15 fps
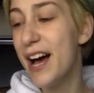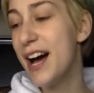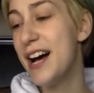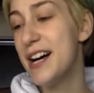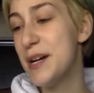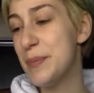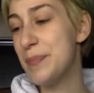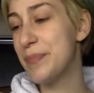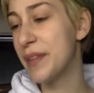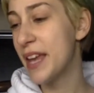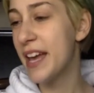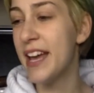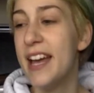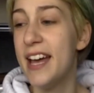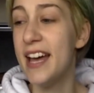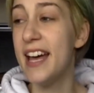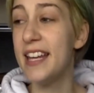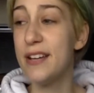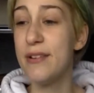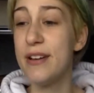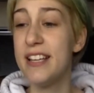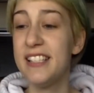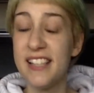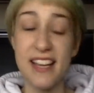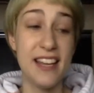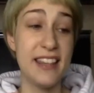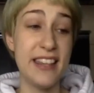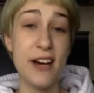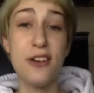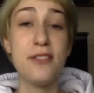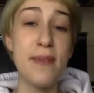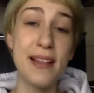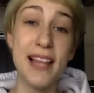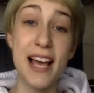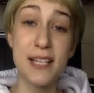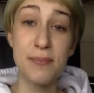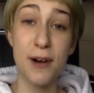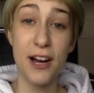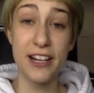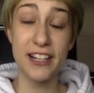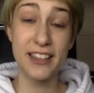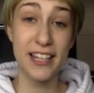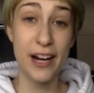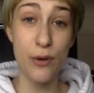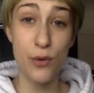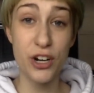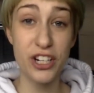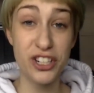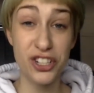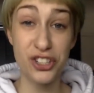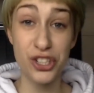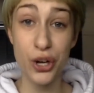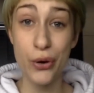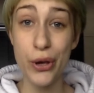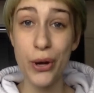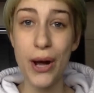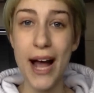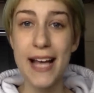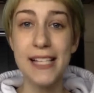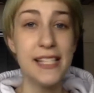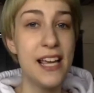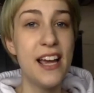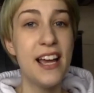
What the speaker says: anyways, that was my last product that I wanted to show you guys.